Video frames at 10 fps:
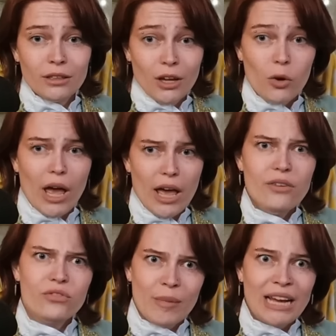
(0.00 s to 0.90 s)
Okay,
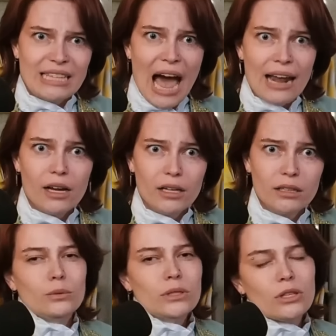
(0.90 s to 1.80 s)
for my data.
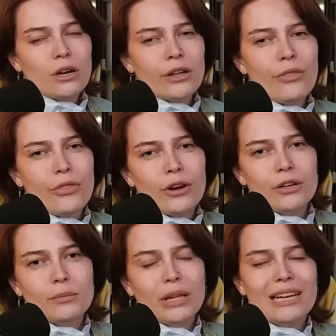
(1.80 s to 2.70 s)
We'll start in
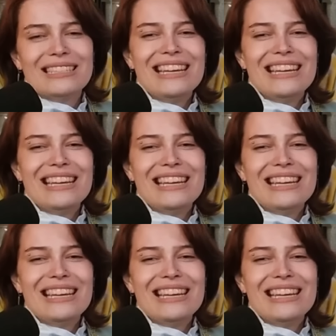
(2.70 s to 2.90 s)
third place.